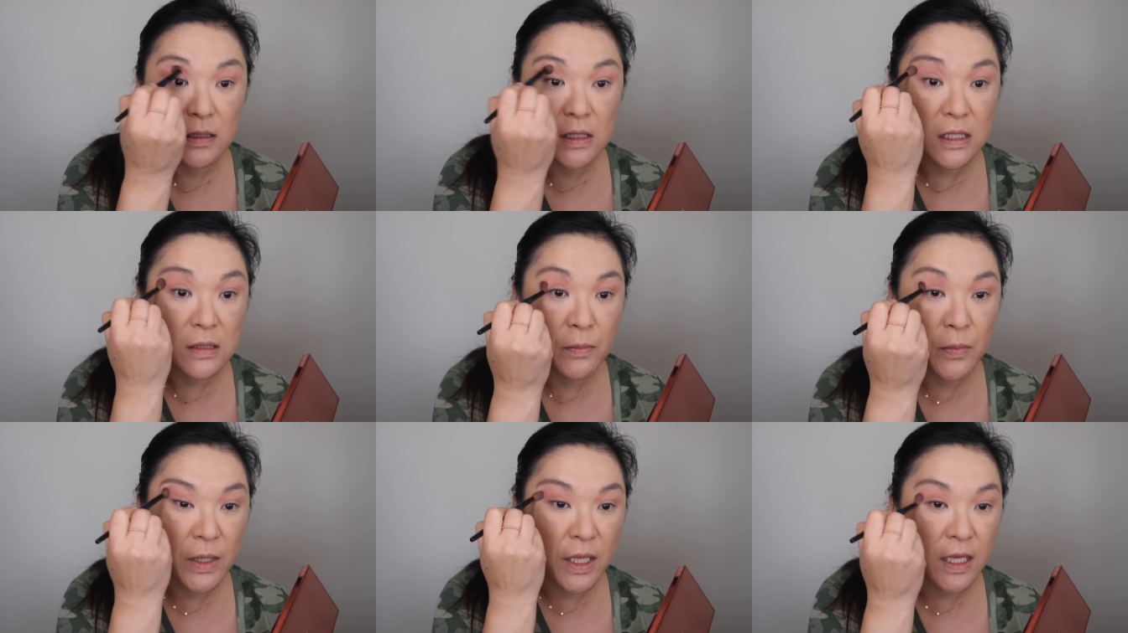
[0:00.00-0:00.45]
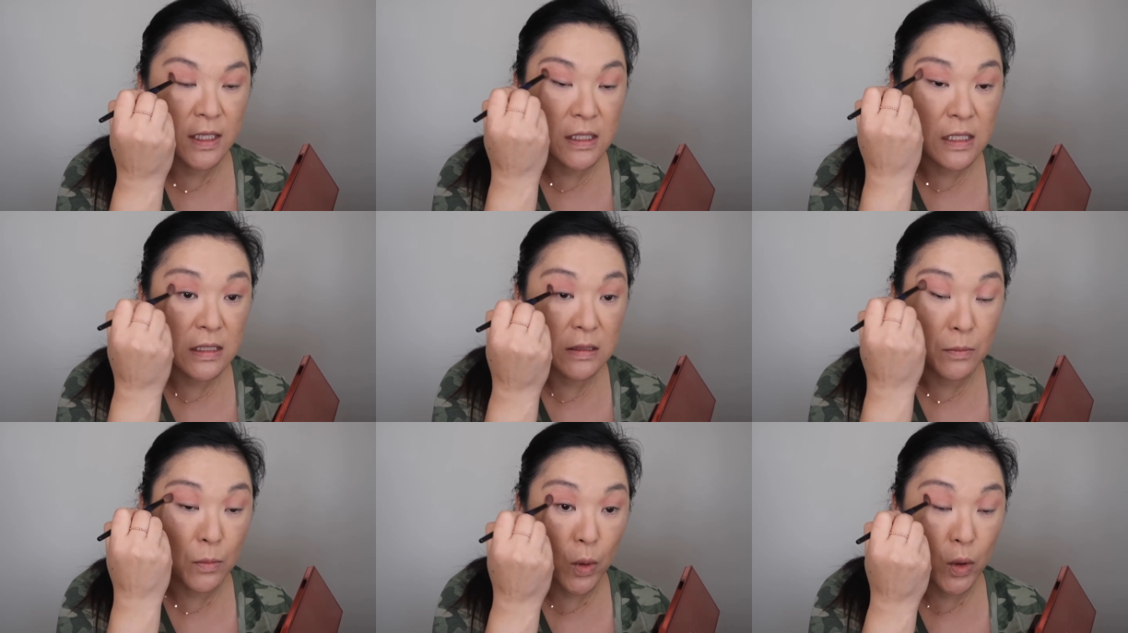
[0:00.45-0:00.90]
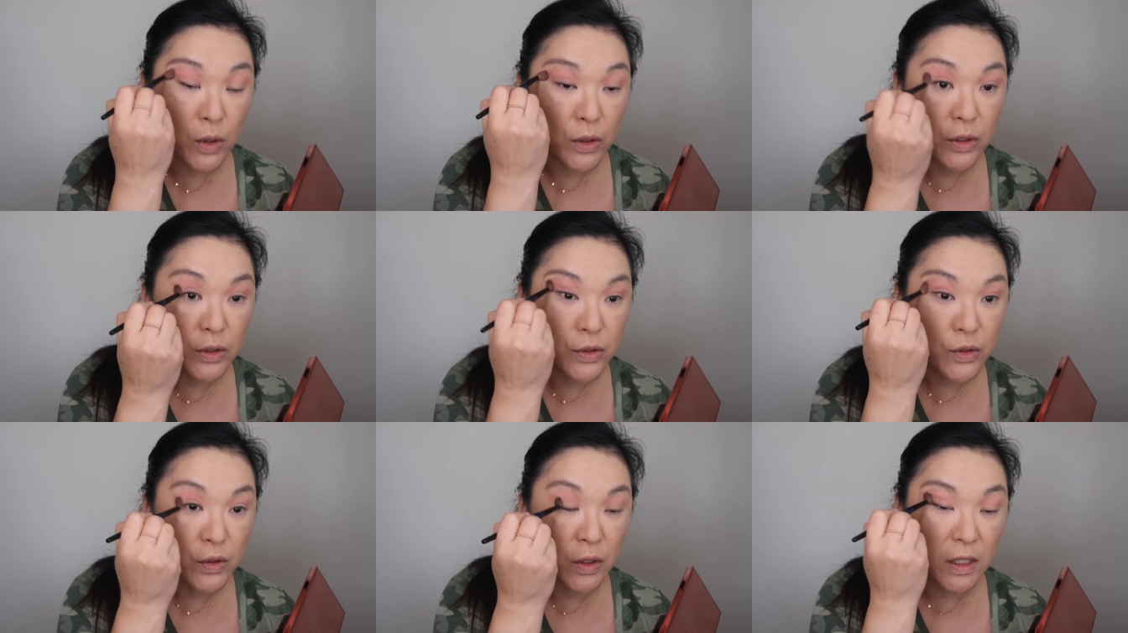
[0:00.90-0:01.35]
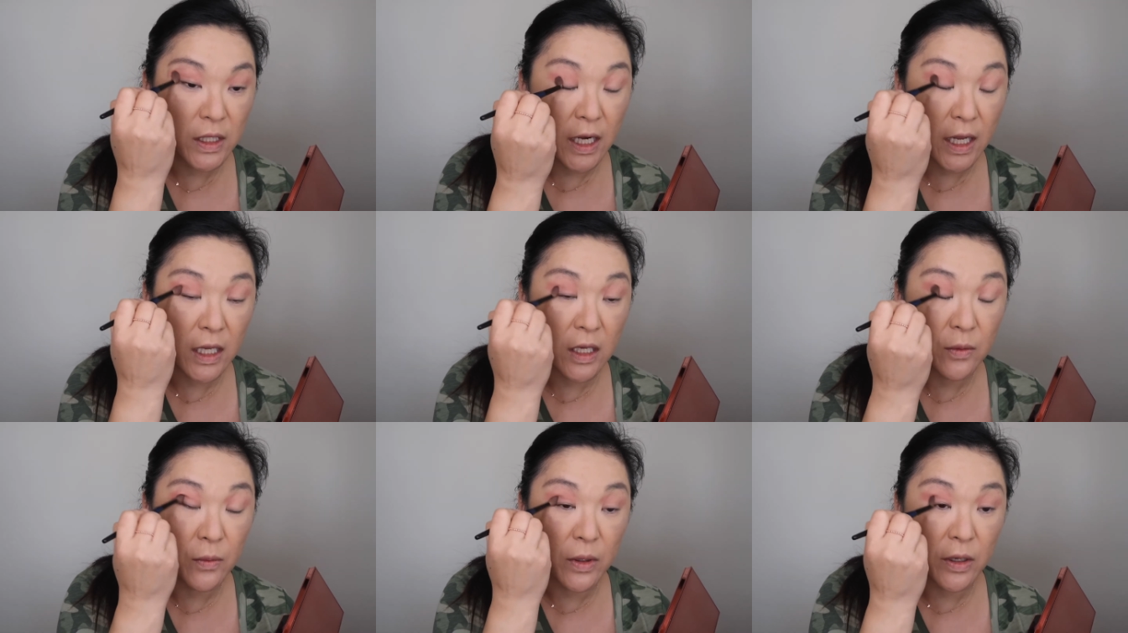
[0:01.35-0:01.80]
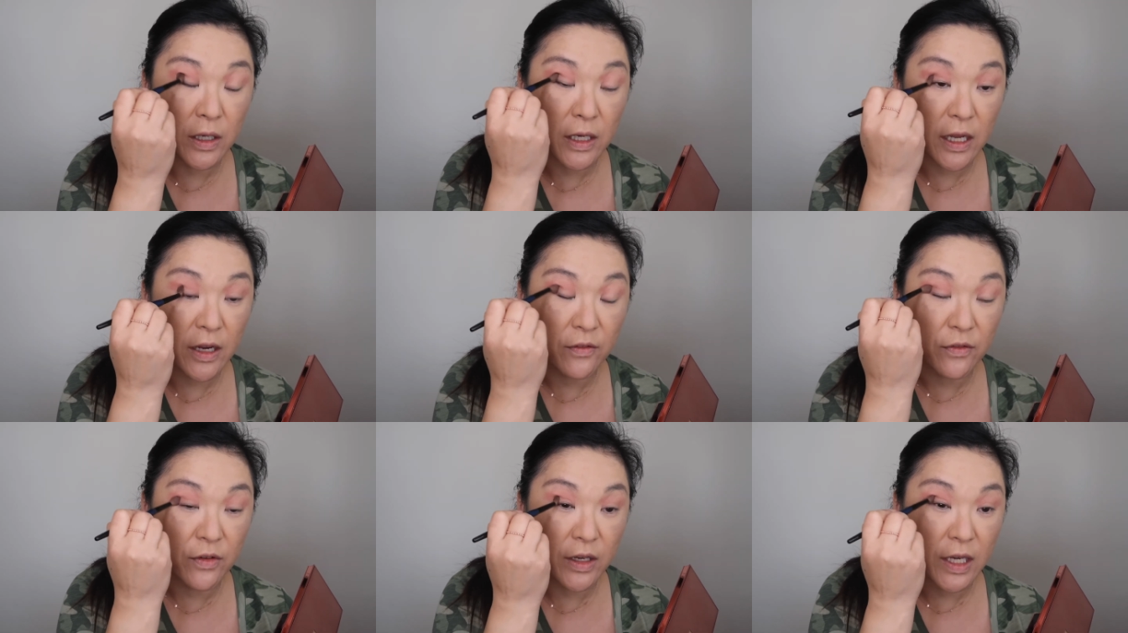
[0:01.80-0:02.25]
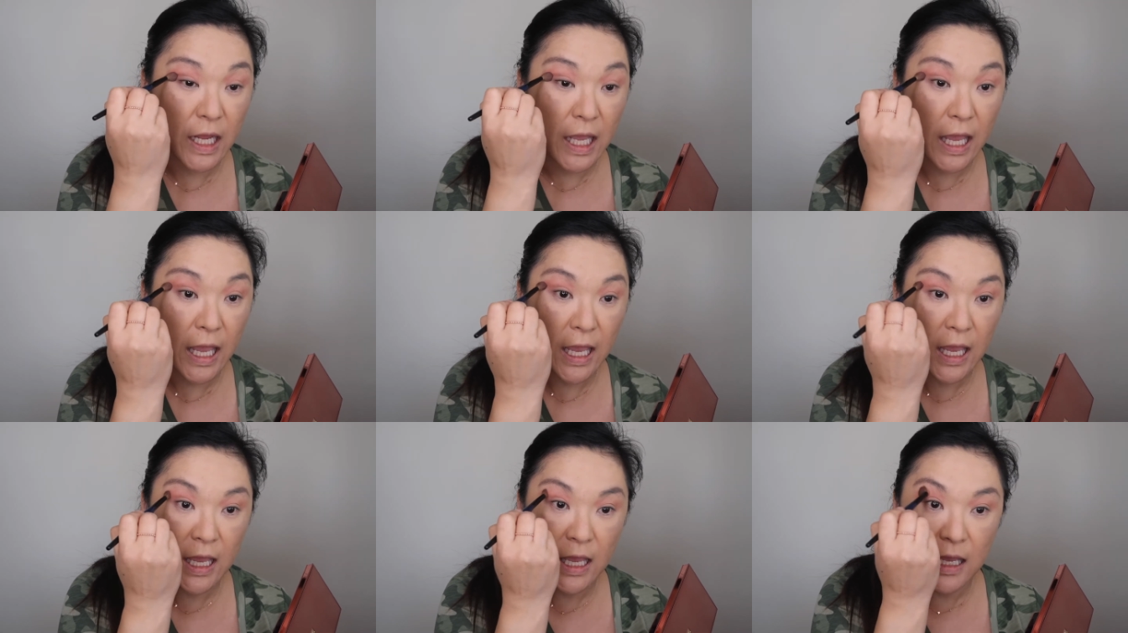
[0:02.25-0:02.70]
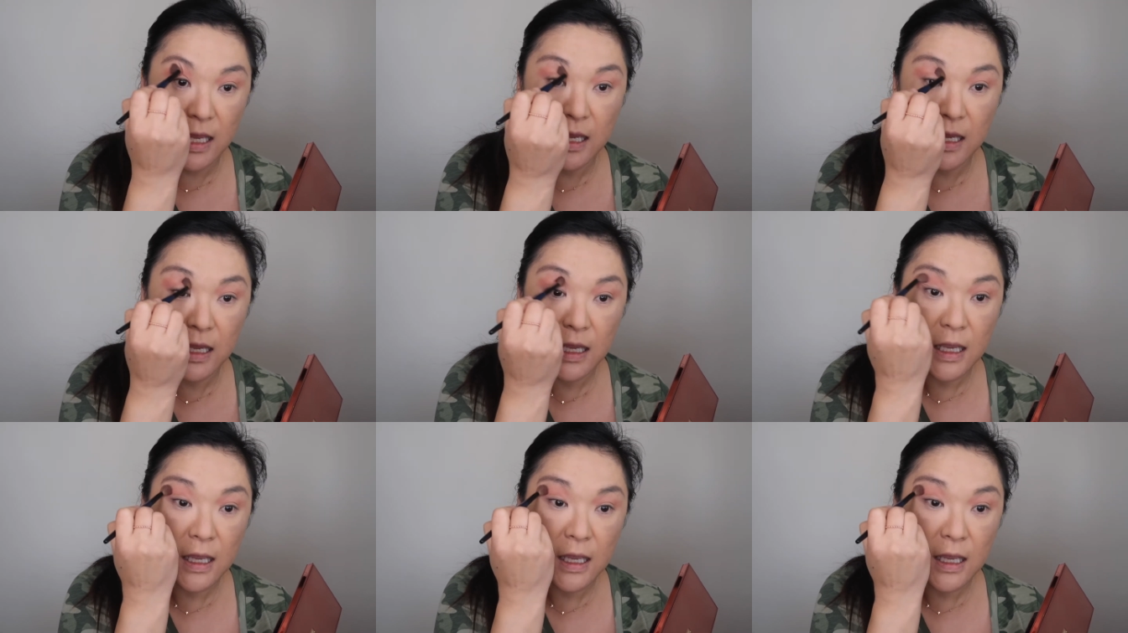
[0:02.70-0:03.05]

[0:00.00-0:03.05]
just because it's more neutral and I can wear it every day